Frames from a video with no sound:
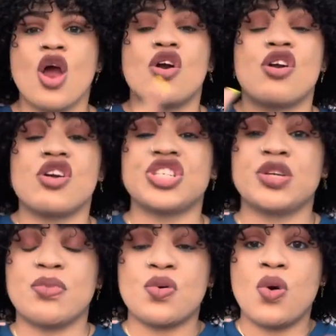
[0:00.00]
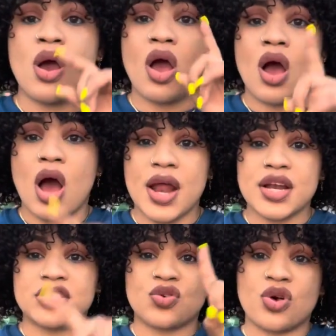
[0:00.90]

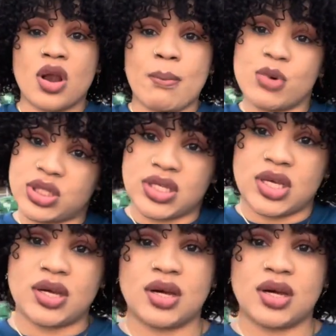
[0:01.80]
Rushibu_boutique.